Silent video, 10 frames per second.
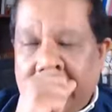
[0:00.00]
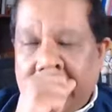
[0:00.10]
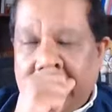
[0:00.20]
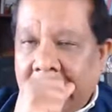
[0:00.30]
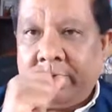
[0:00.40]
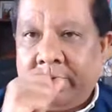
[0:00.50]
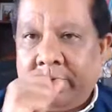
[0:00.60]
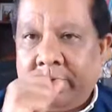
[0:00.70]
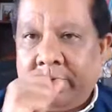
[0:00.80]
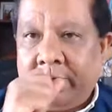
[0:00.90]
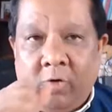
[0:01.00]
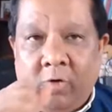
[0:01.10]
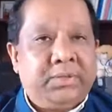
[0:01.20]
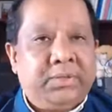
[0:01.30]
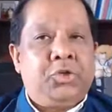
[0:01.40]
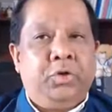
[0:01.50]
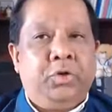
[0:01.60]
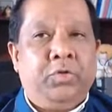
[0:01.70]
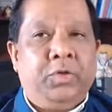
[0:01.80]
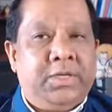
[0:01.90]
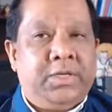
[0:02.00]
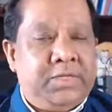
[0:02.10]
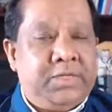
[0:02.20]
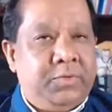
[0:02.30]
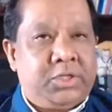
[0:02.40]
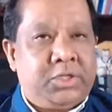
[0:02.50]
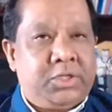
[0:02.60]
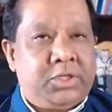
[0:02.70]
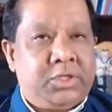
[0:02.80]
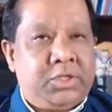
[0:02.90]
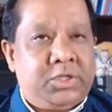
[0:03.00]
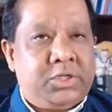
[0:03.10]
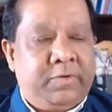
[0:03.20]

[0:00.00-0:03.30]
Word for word: can be performed. And I showed you these images previously.